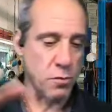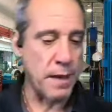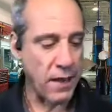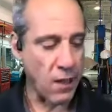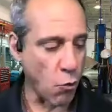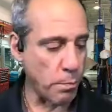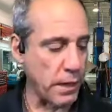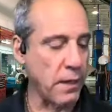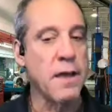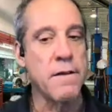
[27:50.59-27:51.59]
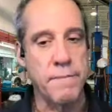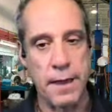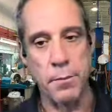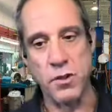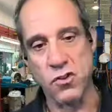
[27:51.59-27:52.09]
is about helping
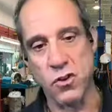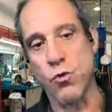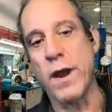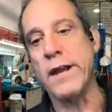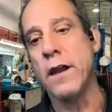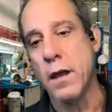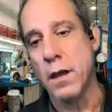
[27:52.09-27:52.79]
families to create,